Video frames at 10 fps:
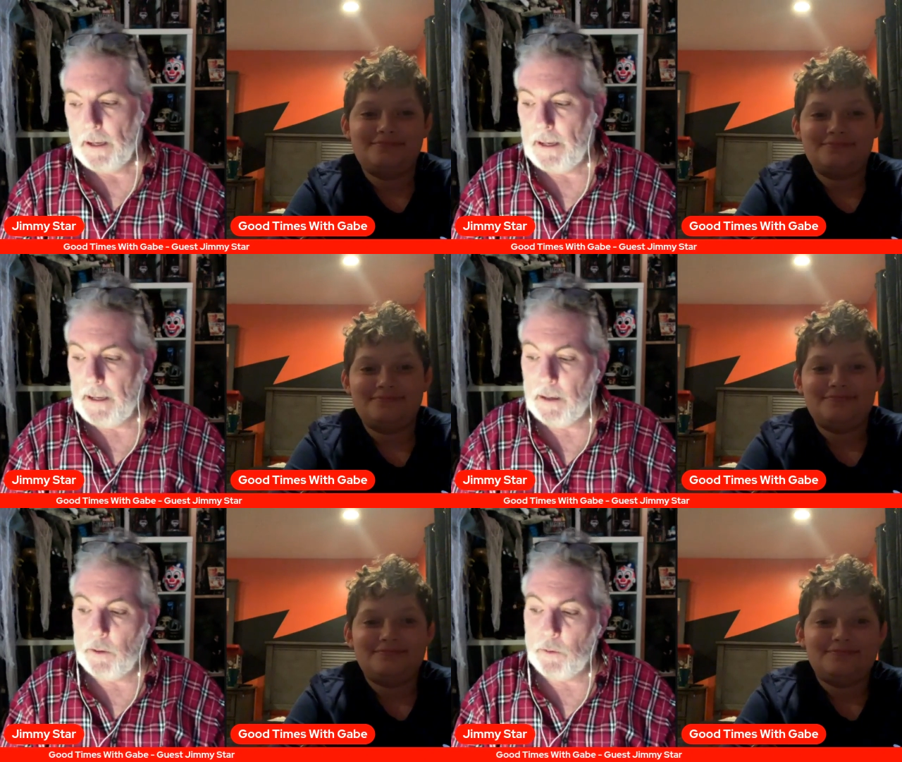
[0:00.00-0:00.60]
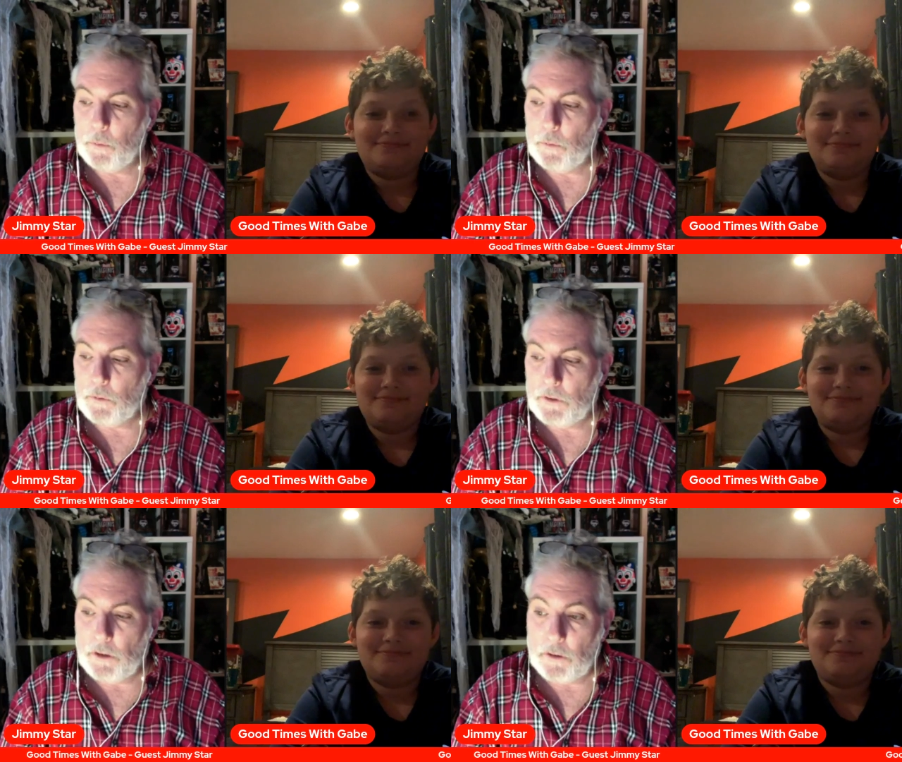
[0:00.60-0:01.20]
Speaker 1: And
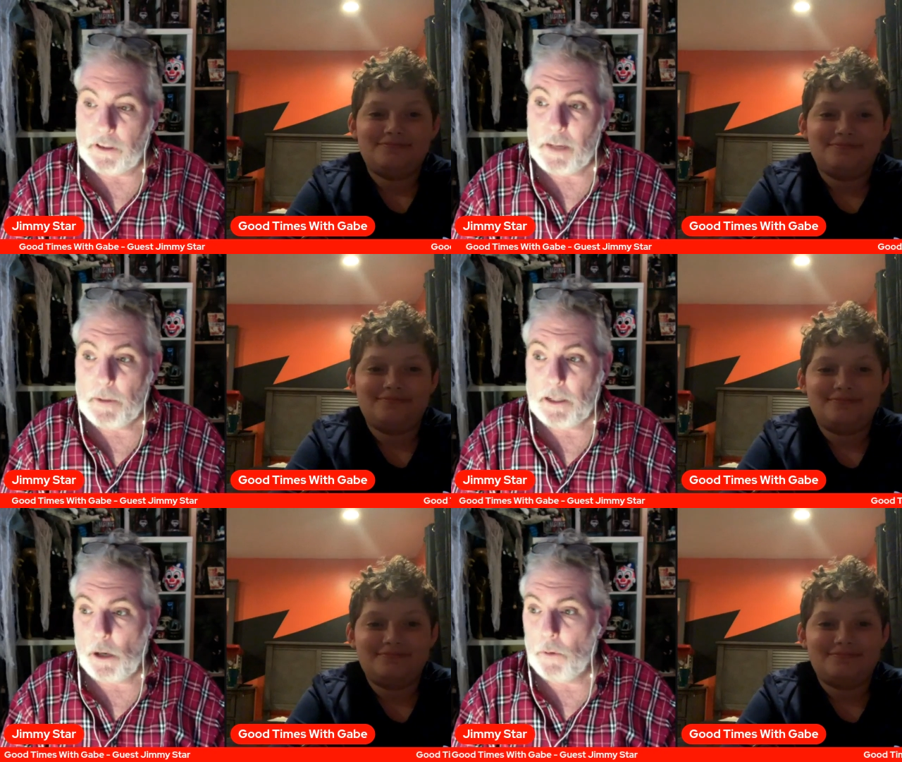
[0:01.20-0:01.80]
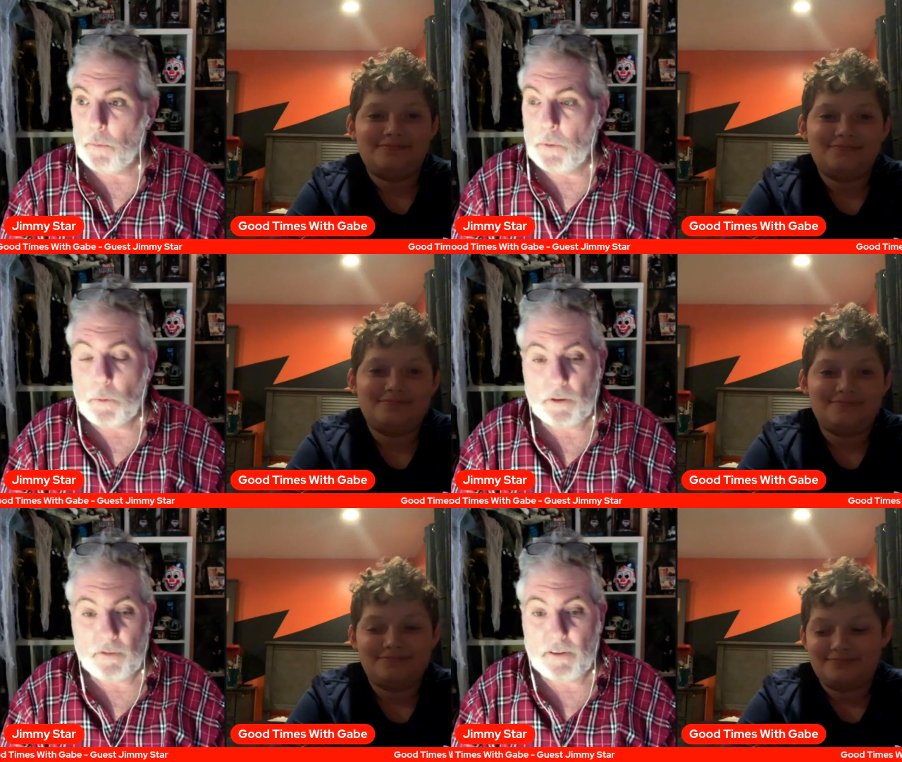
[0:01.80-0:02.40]
you know, to keep it going, we
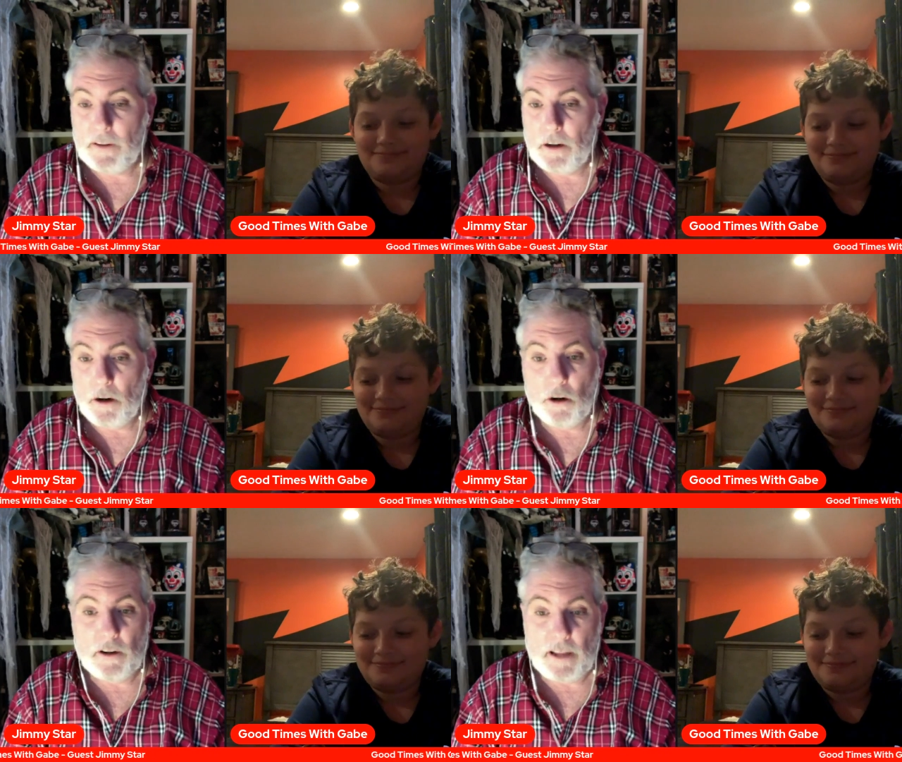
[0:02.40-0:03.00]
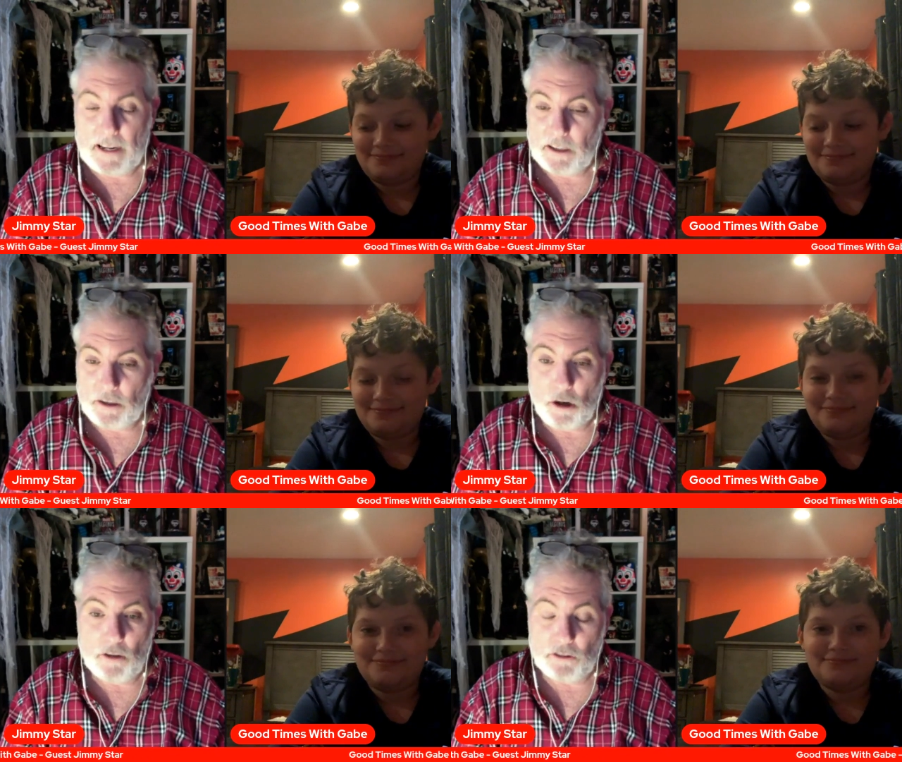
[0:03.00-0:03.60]
work very hard at it.
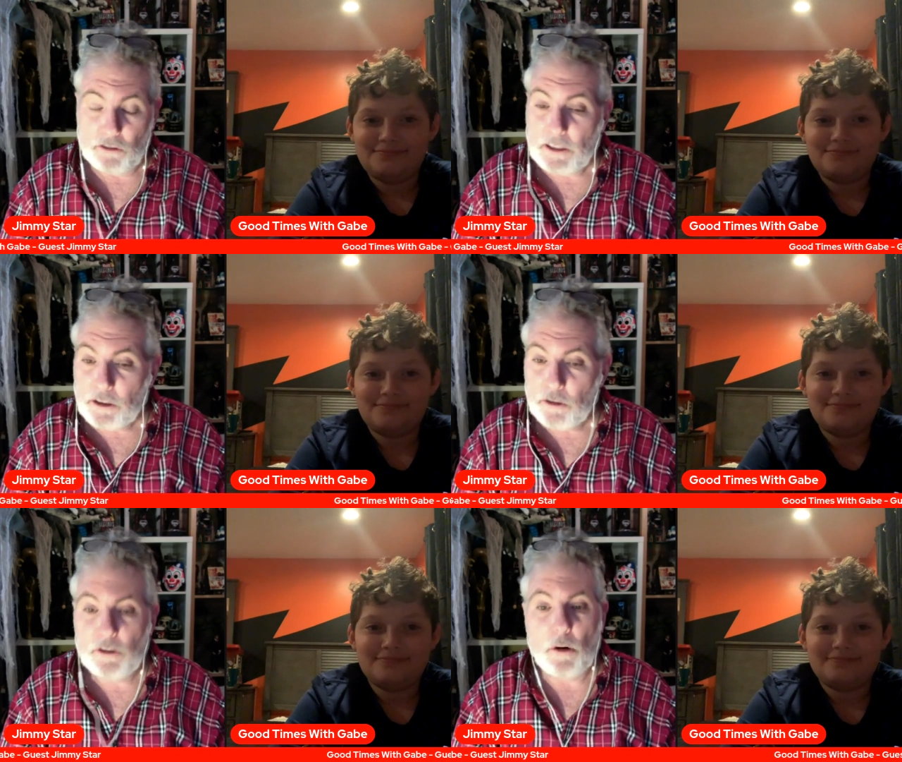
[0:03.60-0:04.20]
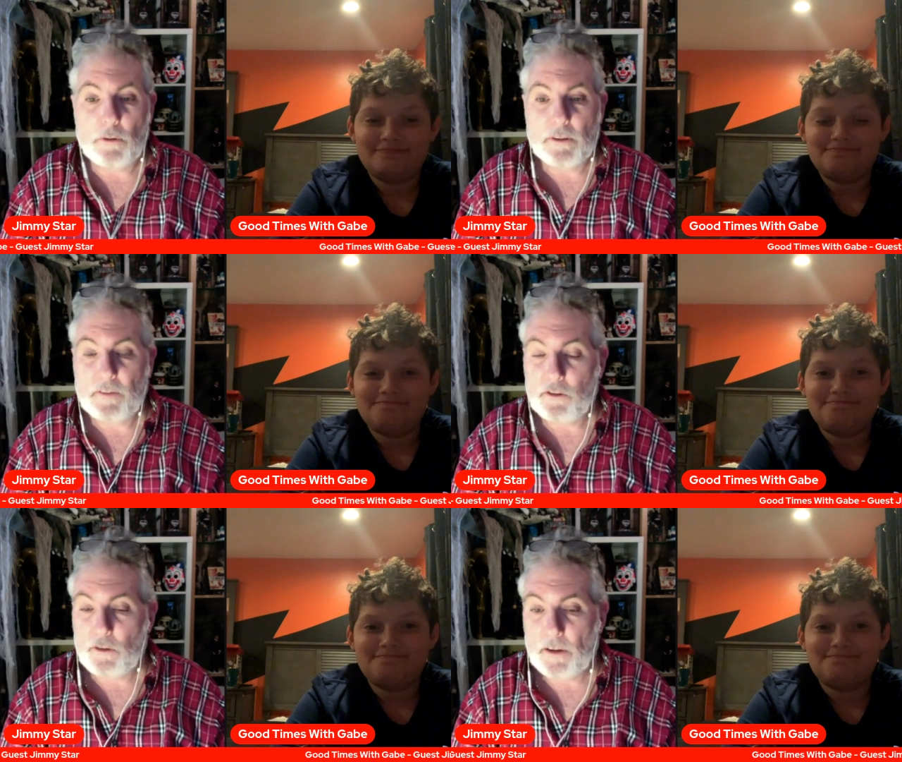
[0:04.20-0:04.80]
Y'all, just like you, you always have to
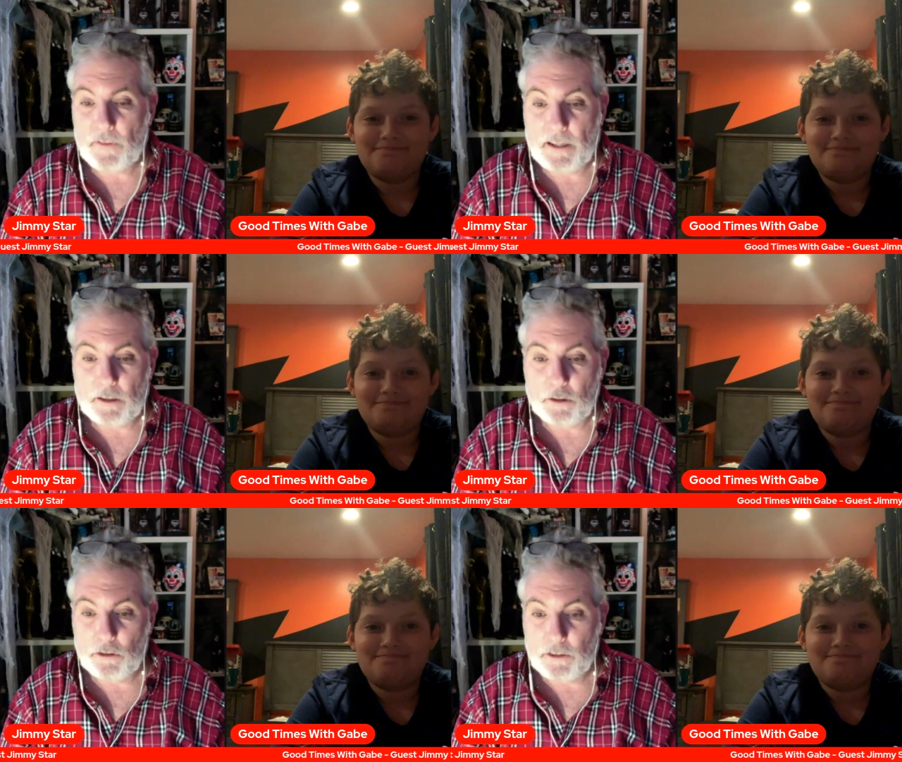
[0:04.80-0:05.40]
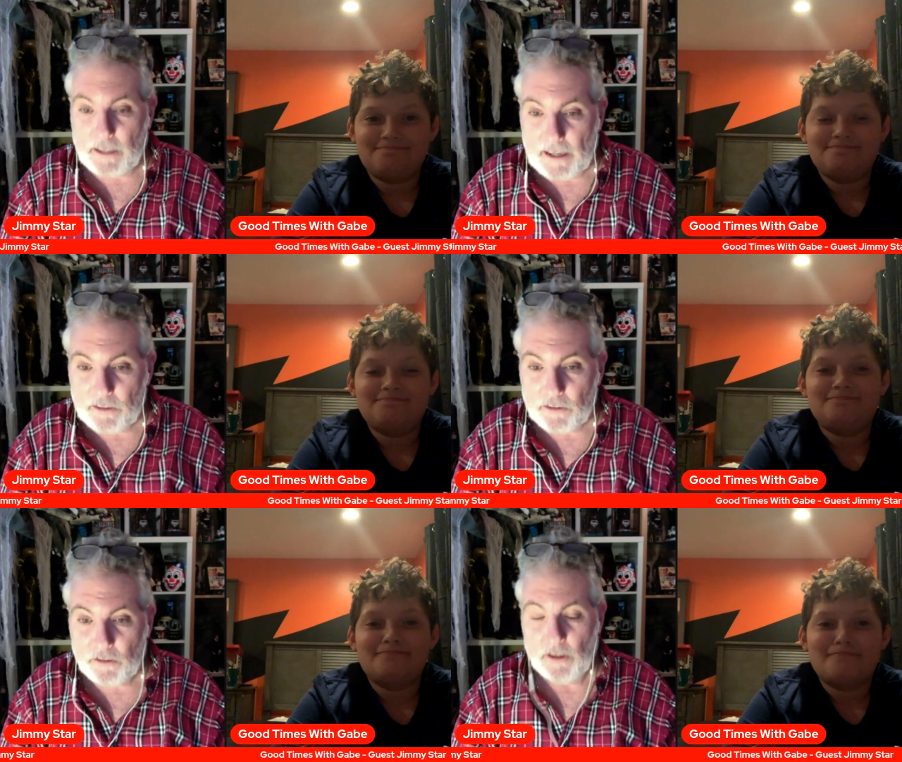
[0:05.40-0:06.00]
try to find good
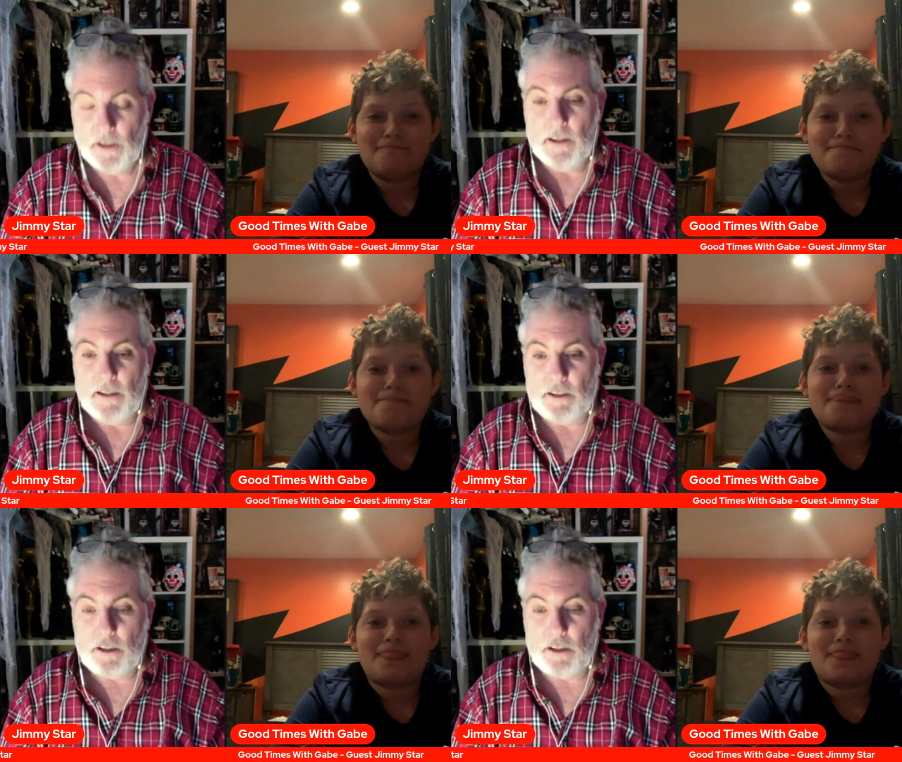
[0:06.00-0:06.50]
guests and you